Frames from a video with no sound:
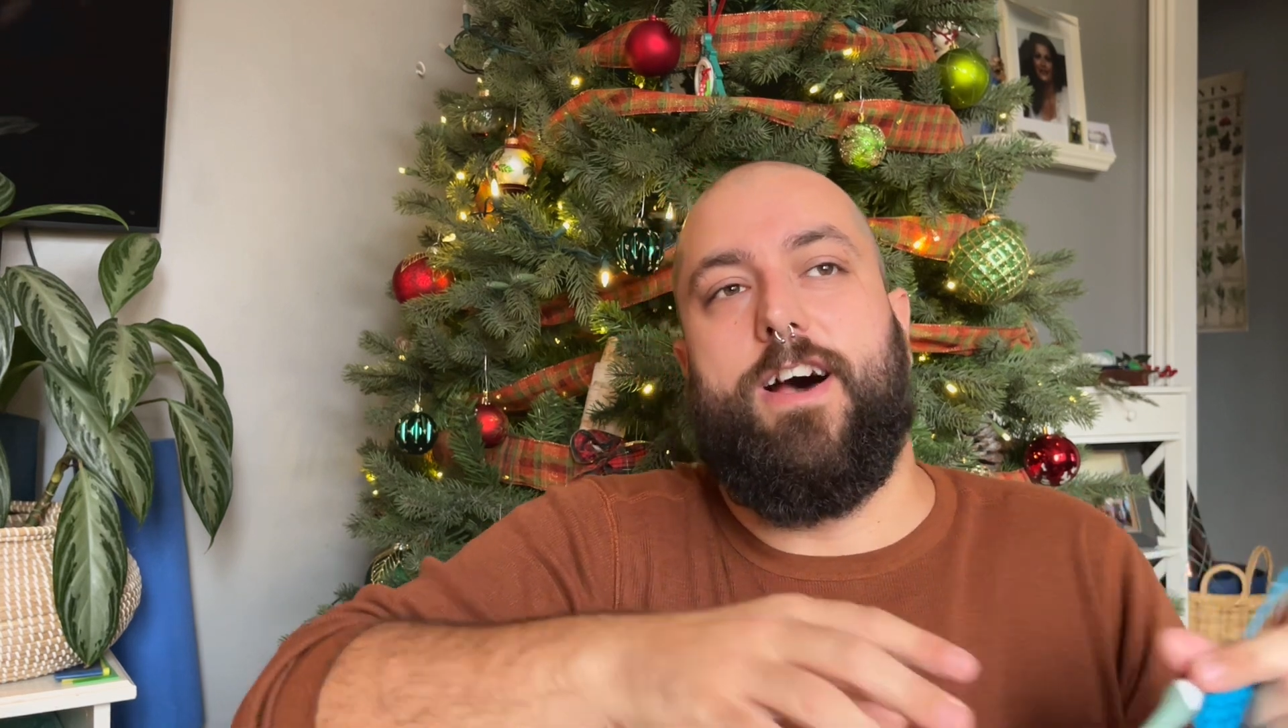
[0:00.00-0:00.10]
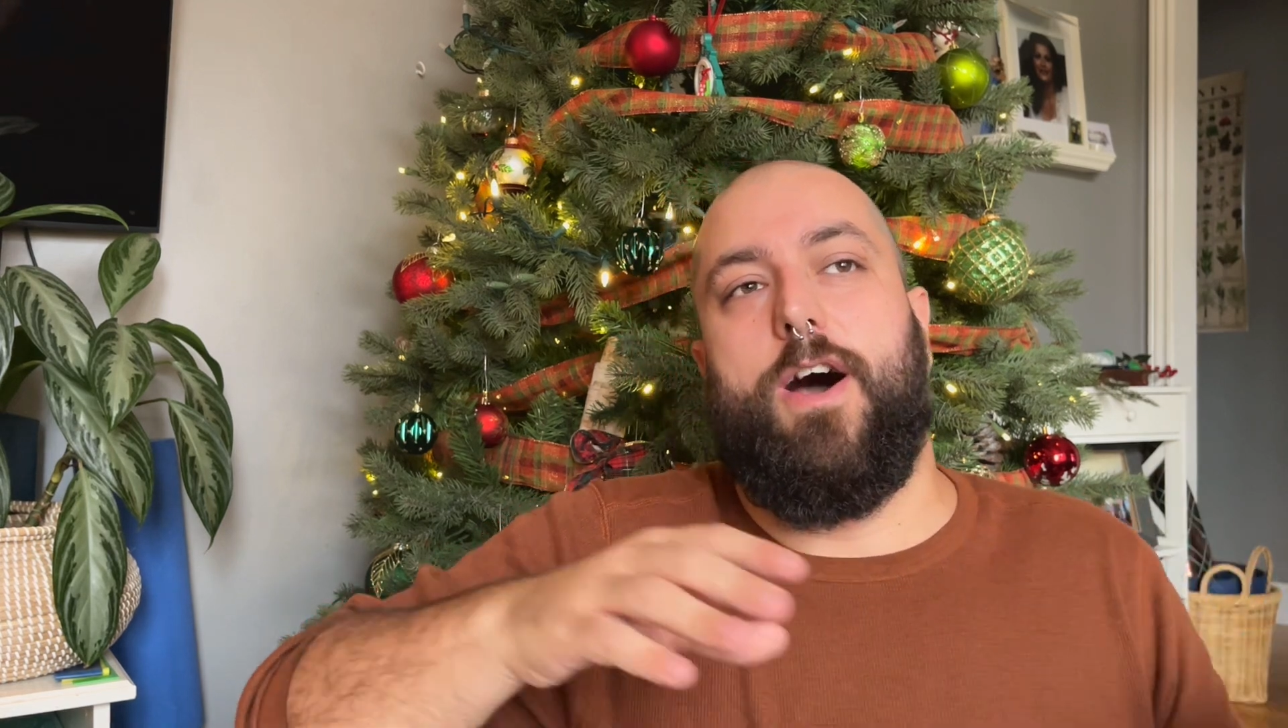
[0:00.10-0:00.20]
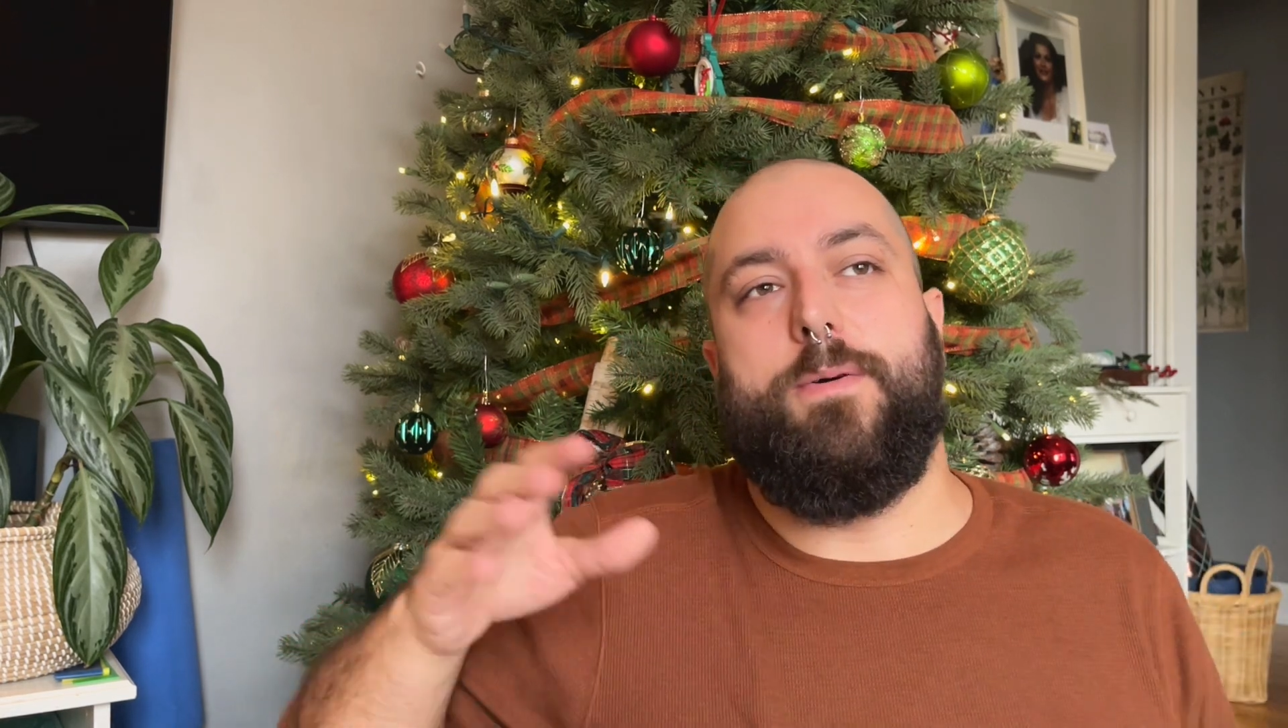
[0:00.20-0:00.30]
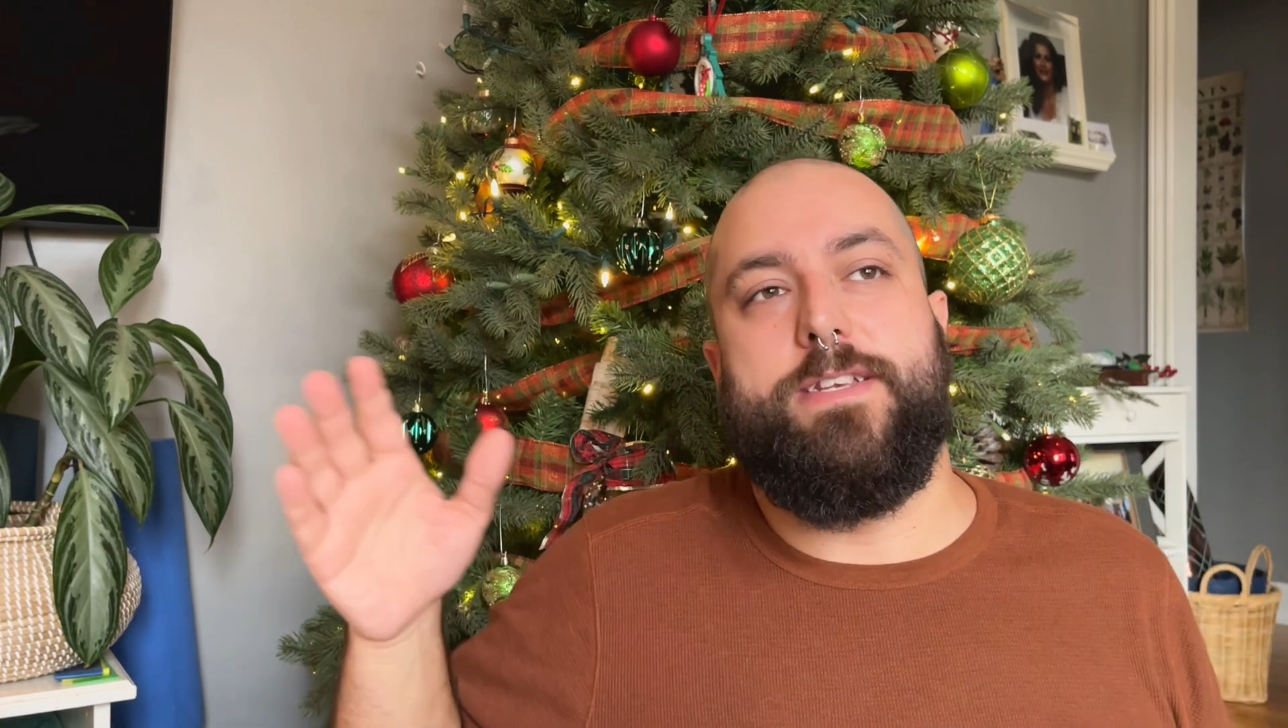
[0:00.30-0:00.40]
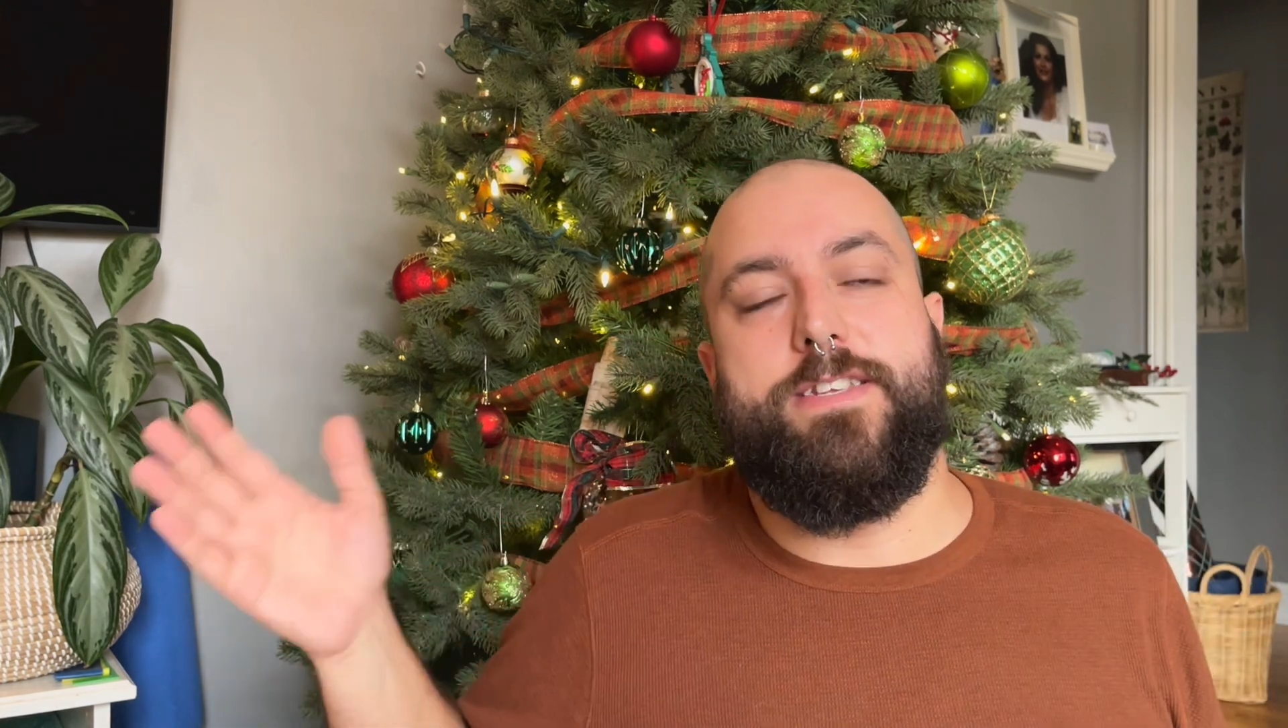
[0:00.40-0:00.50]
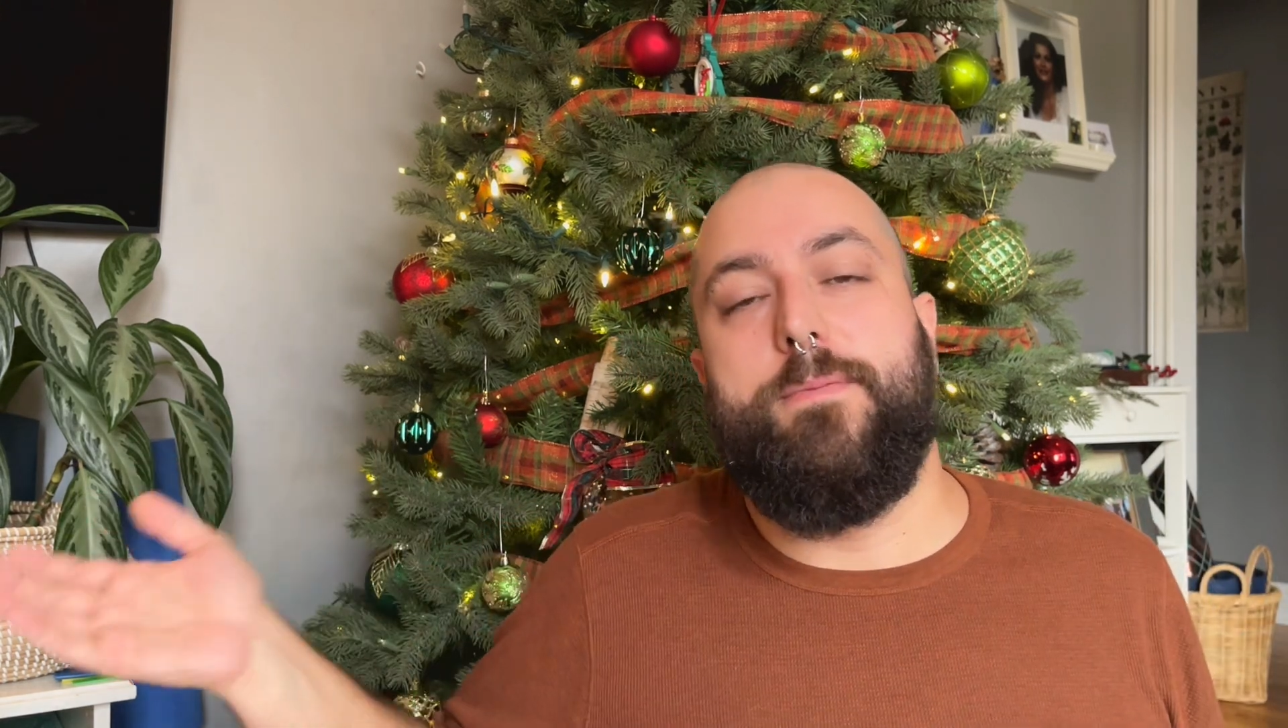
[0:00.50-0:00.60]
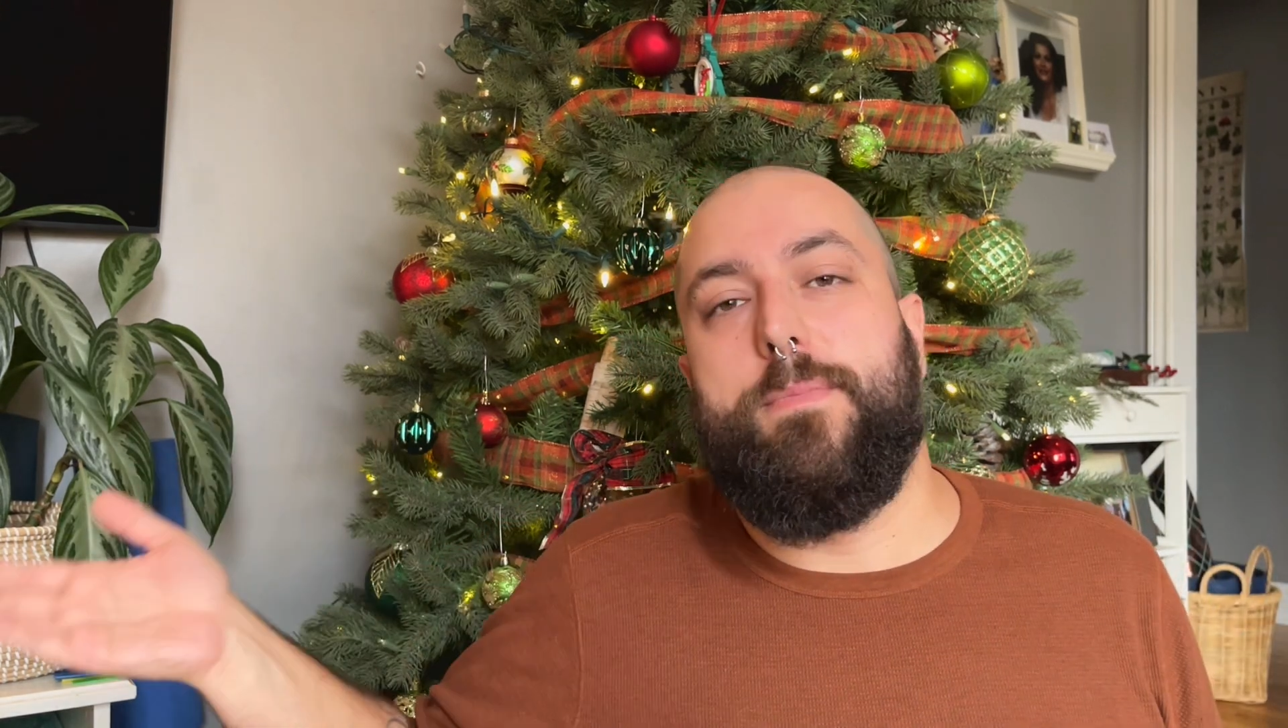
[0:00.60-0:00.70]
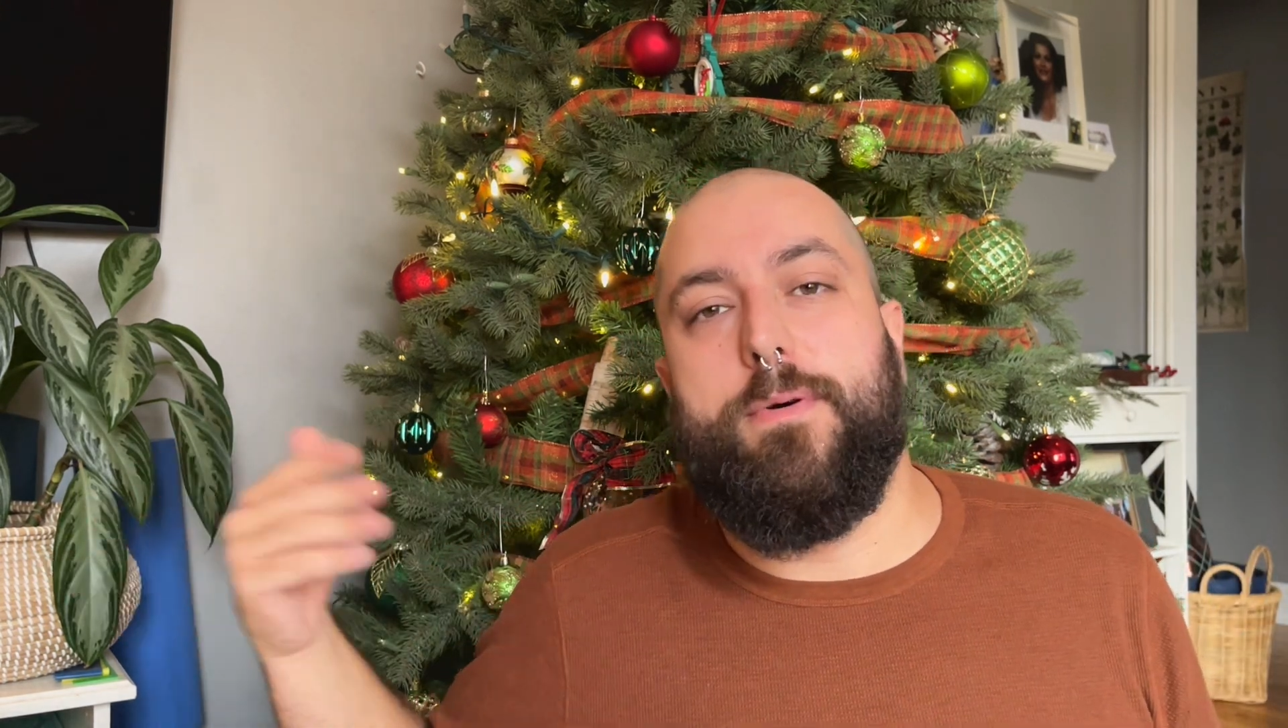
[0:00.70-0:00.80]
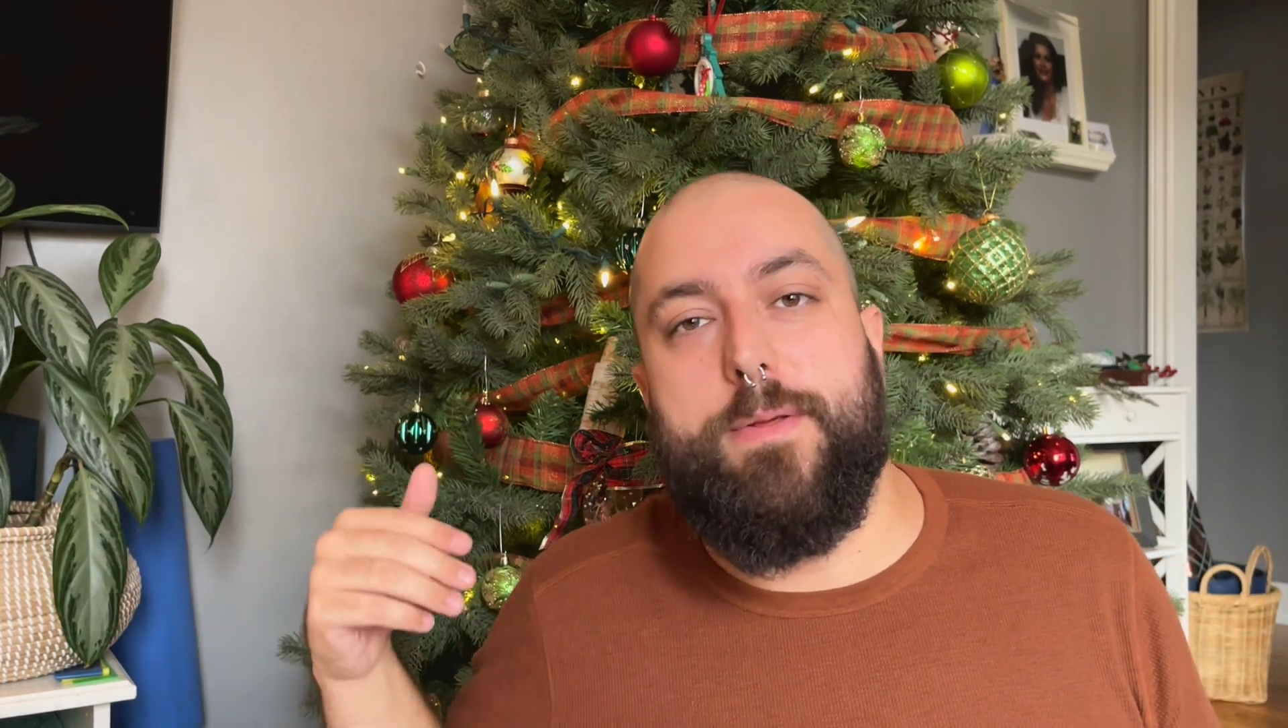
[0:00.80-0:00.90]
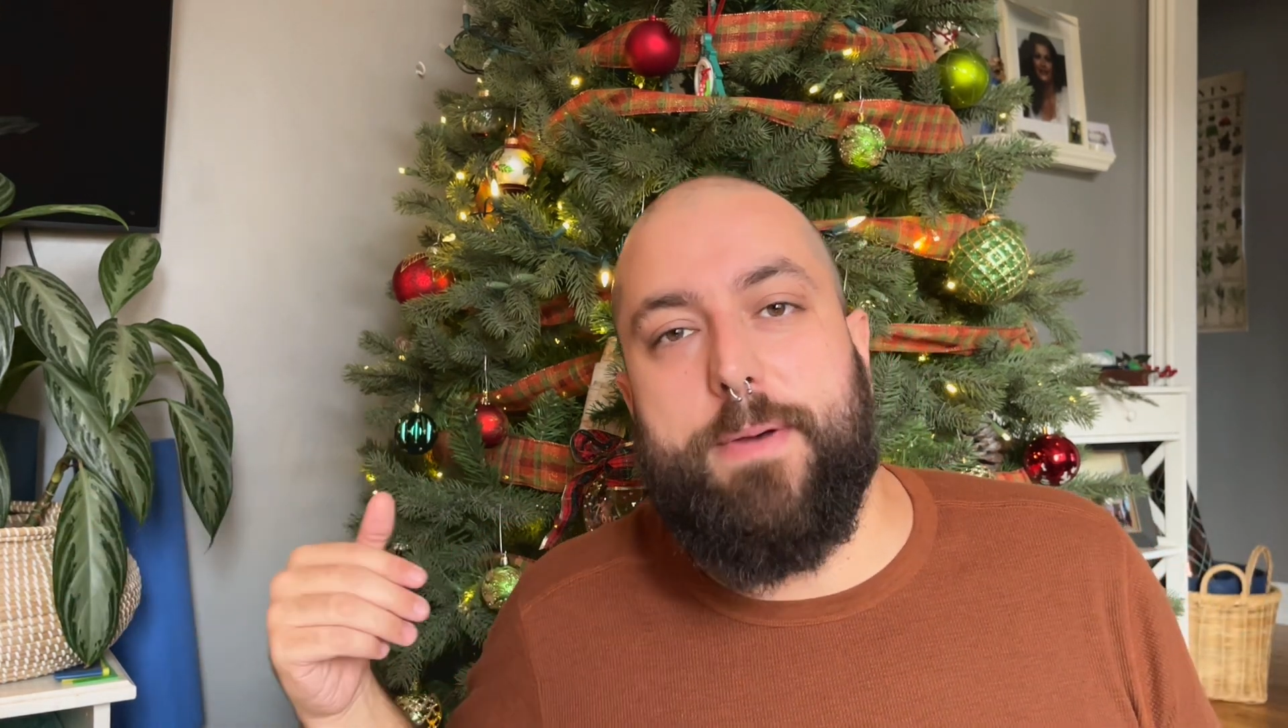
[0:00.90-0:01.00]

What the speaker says: always pull